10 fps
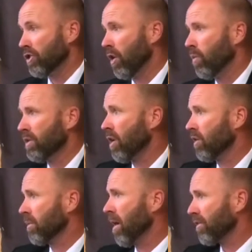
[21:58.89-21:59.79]
You know, we
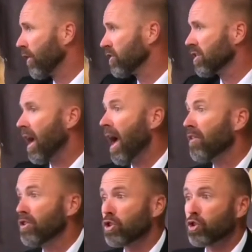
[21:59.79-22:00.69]
talked about Thursday night how
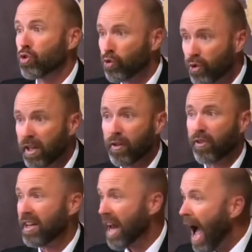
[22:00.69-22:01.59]
there's strength
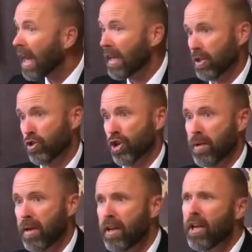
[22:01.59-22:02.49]
in knowledge,
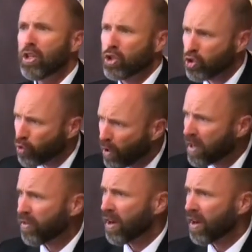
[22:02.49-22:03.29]
amen. Strength in